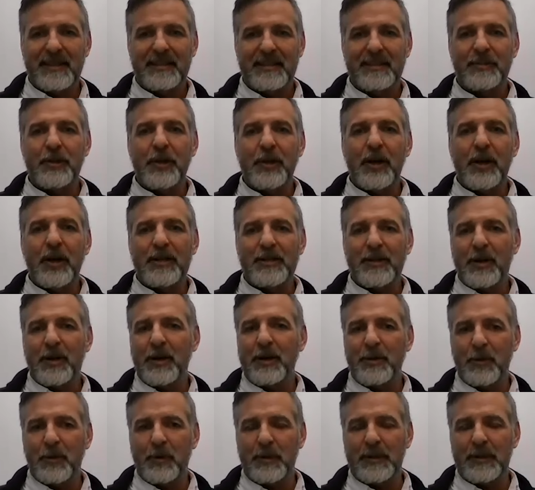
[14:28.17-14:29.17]
Not
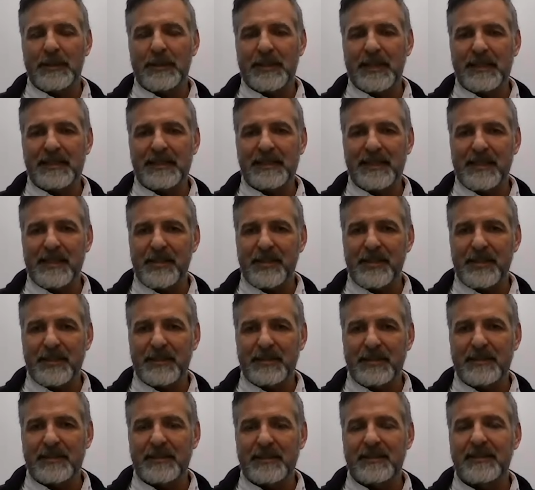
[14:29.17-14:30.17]
all
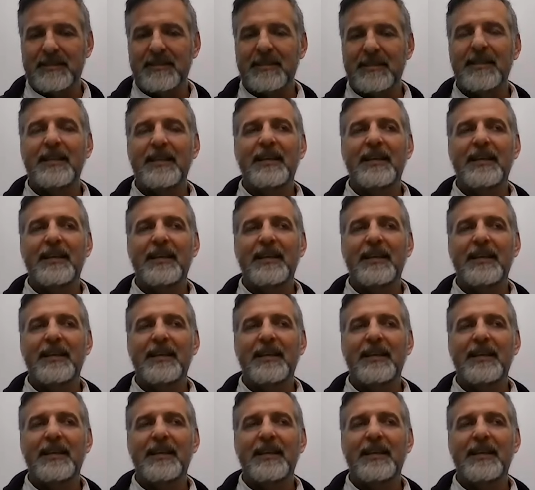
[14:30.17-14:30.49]
organizations